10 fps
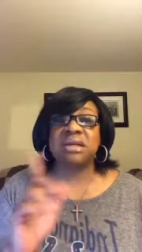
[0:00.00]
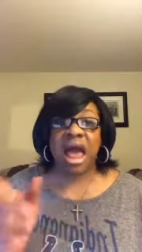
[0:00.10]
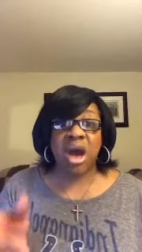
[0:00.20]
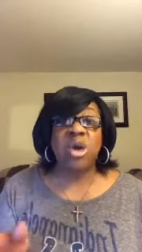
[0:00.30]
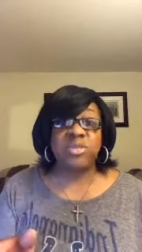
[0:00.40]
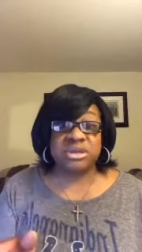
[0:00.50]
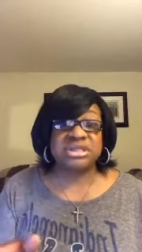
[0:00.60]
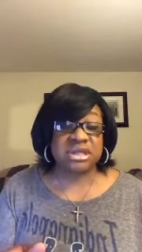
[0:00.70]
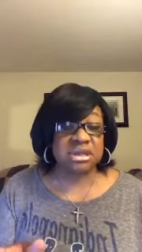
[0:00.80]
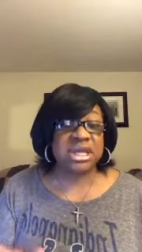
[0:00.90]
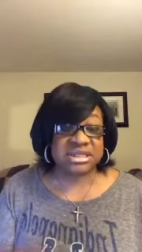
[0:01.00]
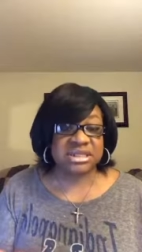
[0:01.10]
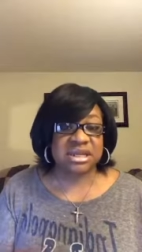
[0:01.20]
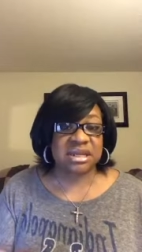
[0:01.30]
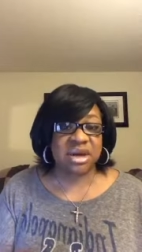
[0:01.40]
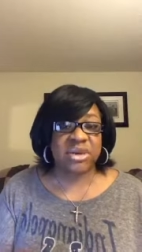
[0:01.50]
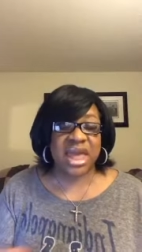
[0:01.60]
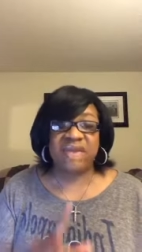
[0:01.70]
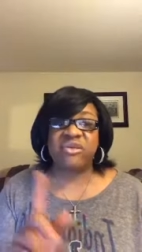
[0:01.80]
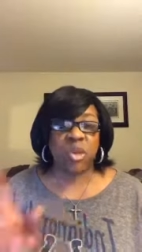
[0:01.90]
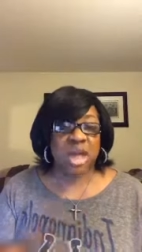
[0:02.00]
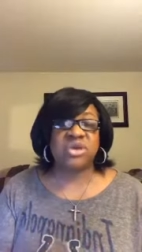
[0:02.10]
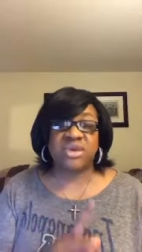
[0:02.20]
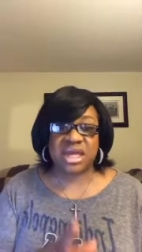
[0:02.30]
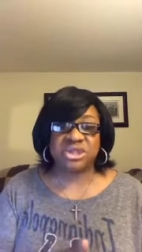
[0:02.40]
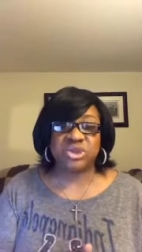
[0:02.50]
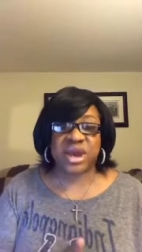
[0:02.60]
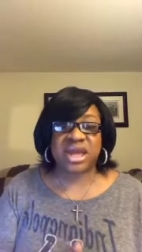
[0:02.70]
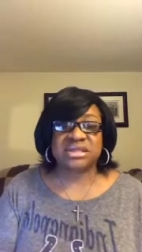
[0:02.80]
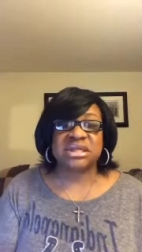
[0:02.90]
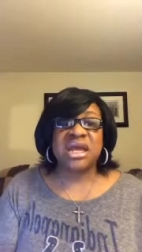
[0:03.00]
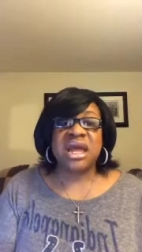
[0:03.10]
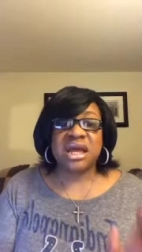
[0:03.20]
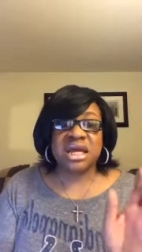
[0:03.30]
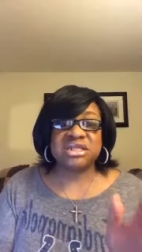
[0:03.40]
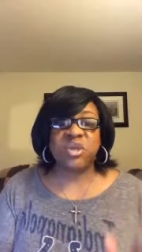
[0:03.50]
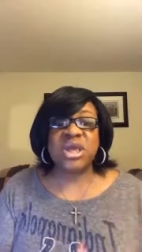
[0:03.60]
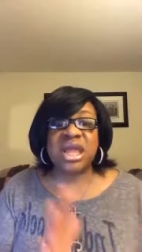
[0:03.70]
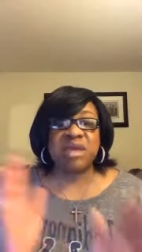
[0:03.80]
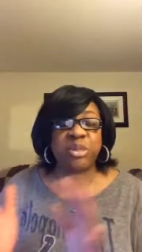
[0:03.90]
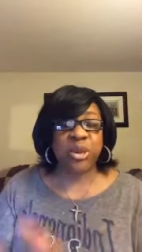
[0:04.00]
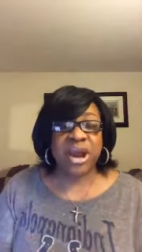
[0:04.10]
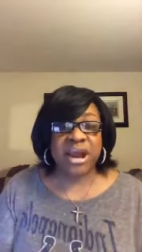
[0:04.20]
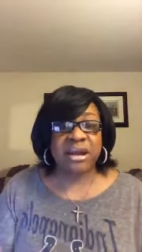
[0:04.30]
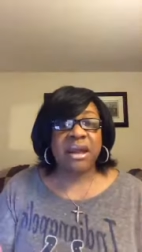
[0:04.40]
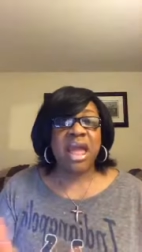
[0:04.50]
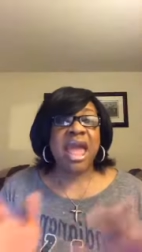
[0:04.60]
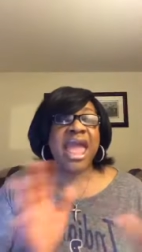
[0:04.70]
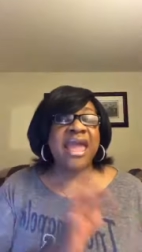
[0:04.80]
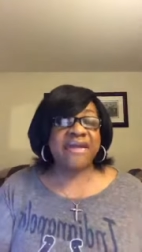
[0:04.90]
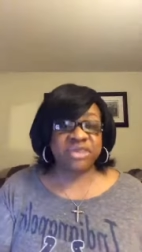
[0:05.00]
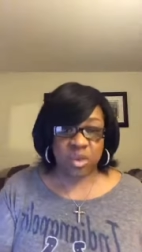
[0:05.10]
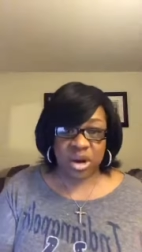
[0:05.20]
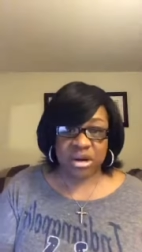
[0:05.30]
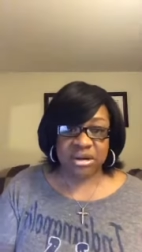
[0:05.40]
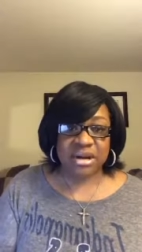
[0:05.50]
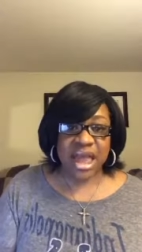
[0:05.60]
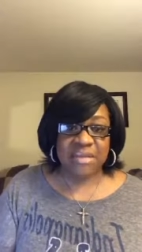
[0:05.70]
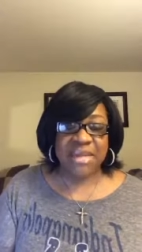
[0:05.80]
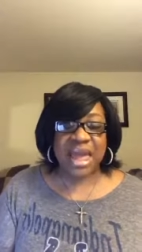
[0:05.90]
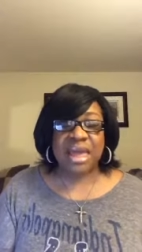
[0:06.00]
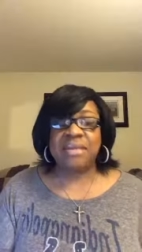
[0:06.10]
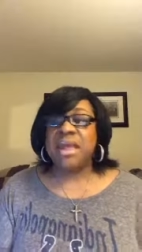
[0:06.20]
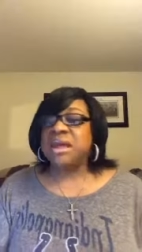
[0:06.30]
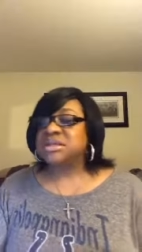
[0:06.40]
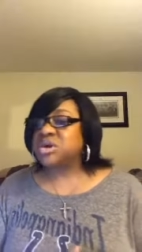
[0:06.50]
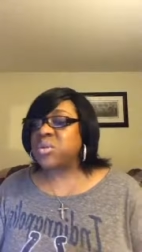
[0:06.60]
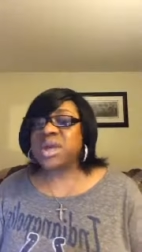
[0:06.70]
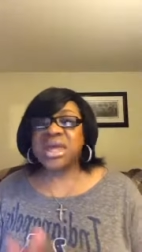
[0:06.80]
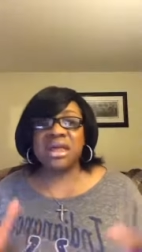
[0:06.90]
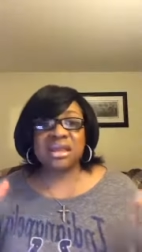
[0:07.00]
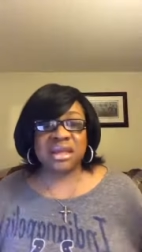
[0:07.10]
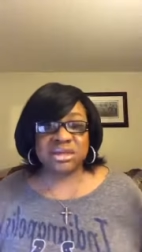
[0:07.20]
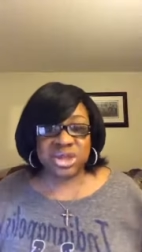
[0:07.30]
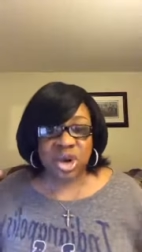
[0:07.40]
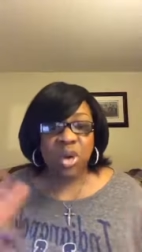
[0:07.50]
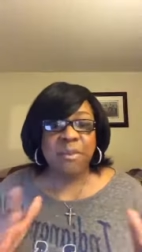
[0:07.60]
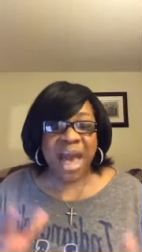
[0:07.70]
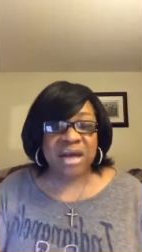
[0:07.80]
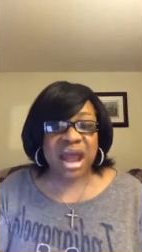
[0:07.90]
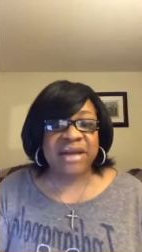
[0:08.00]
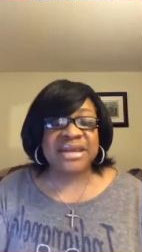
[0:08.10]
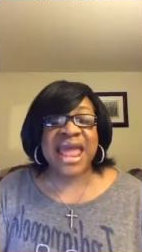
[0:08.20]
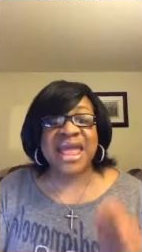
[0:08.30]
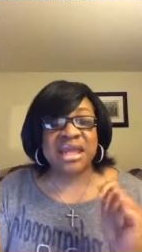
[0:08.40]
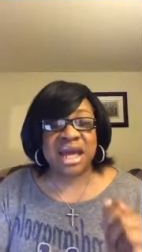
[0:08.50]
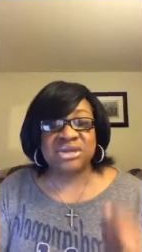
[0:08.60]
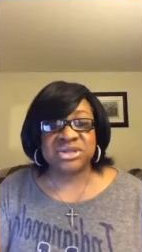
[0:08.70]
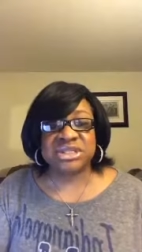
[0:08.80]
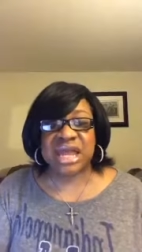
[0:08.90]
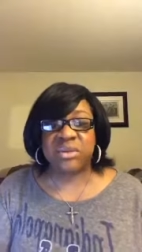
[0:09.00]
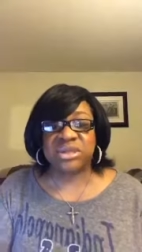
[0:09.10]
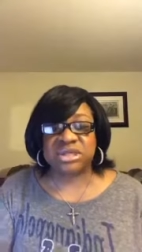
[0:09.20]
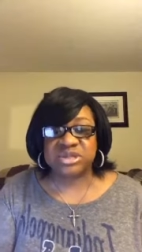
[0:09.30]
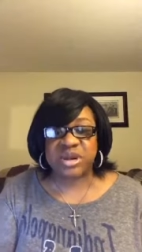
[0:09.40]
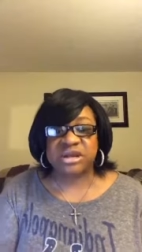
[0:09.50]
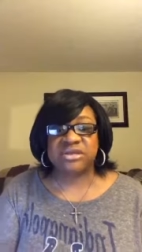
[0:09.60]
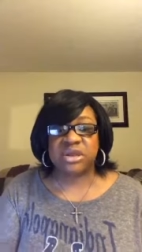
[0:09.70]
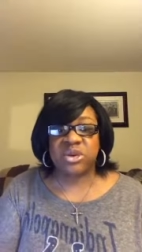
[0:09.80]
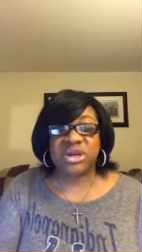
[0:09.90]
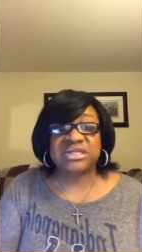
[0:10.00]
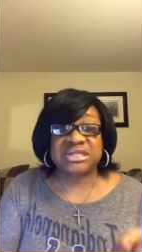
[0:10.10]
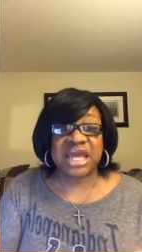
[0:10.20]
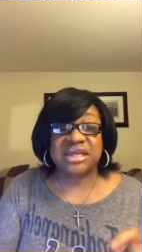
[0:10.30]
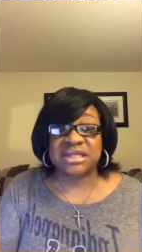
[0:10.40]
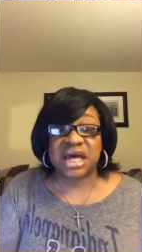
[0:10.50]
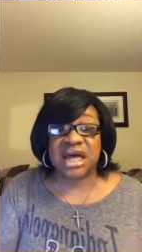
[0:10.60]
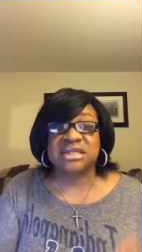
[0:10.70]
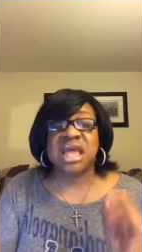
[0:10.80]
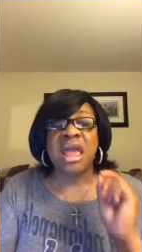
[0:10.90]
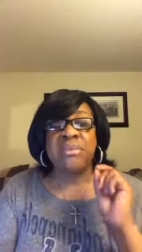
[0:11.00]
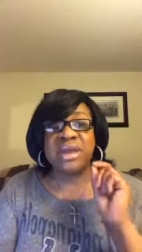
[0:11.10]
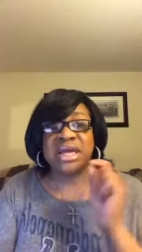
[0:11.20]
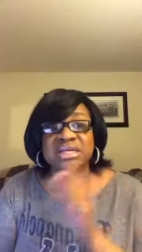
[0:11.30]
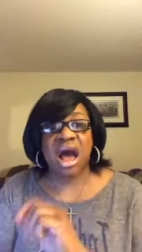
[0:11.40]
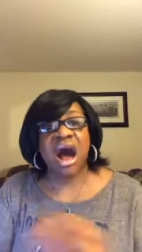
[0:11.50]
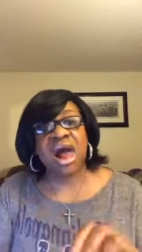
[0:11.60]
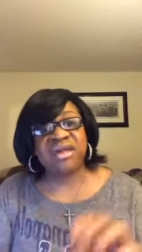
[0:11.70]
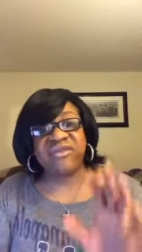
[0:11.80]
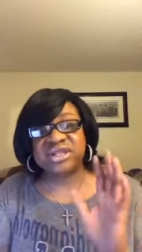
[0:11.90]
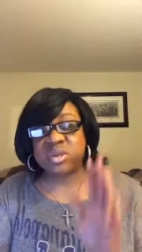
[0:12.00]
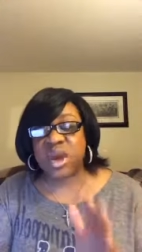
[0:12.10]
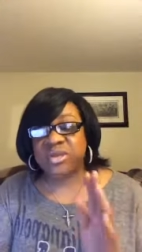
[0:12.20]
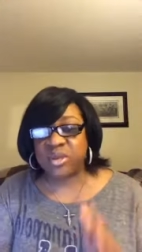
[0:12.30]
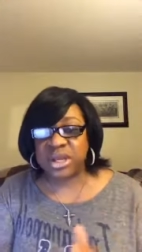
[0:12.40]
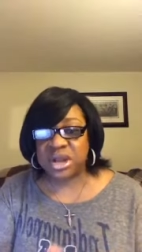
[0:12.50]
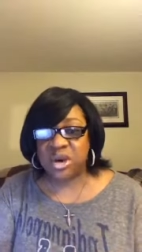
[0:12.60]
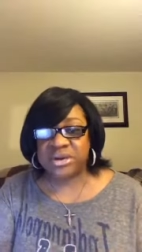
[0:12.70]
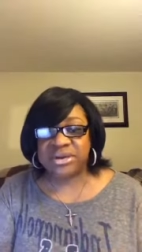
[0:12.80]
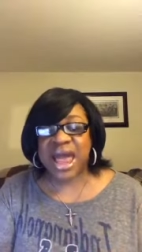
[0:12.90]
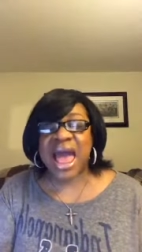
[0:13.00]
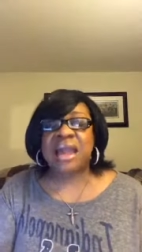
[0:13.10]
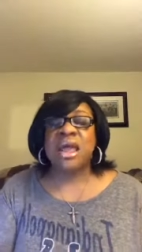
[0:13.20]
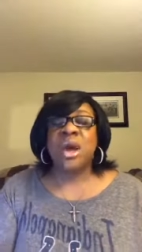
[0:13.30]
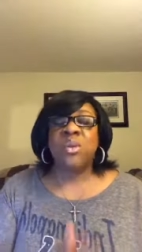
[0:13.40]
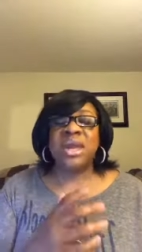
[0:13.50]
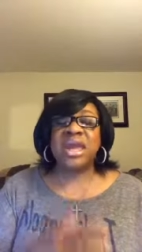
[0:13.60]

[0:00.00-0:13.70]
I hope you're still listening, okay, even while you're getting dressed, because we need prayer and the word, amen, so we can go about our day and understand what the Spirit of the Lord is saying to us, because all of us, whether we know it or not, we